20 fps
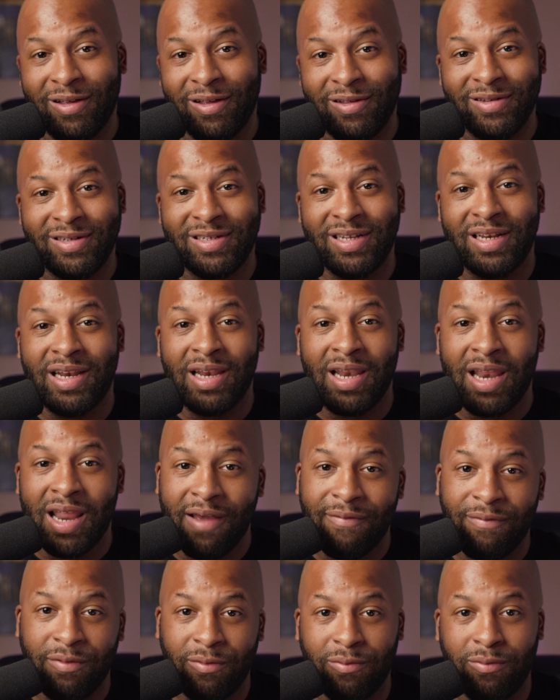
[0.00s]
You should
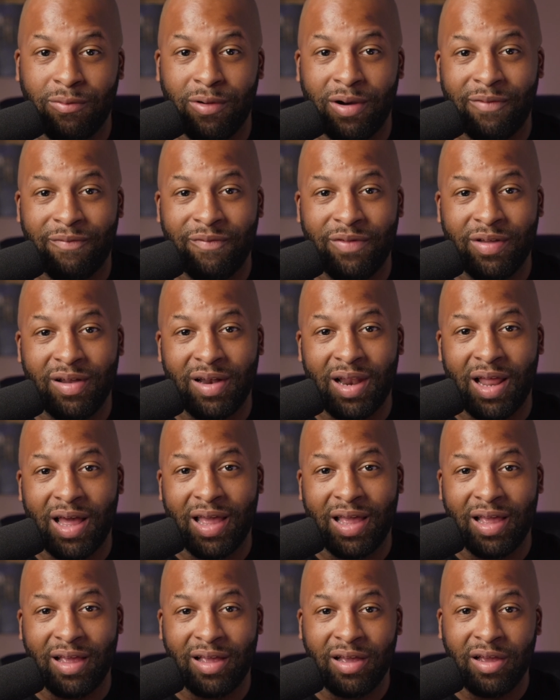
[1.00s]
never want to feel
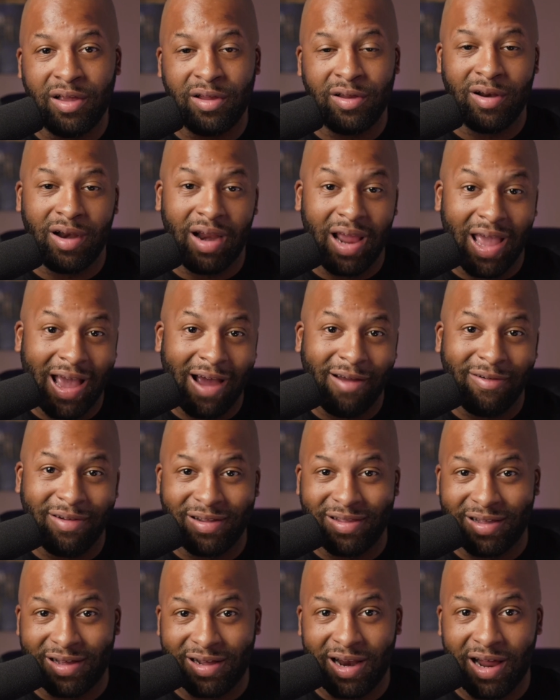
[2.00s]
like you're
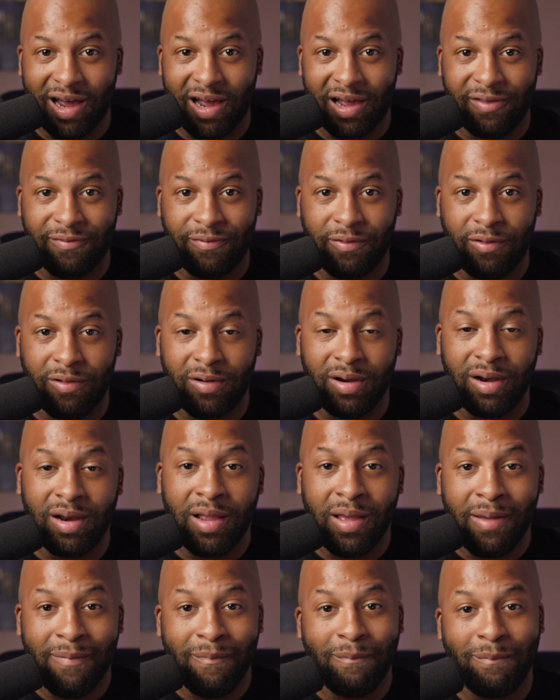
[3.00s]
hounding the clients for
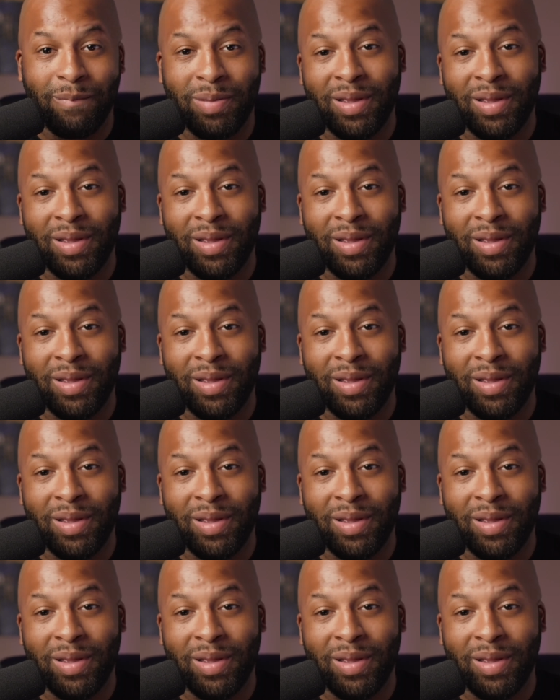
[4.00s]
it.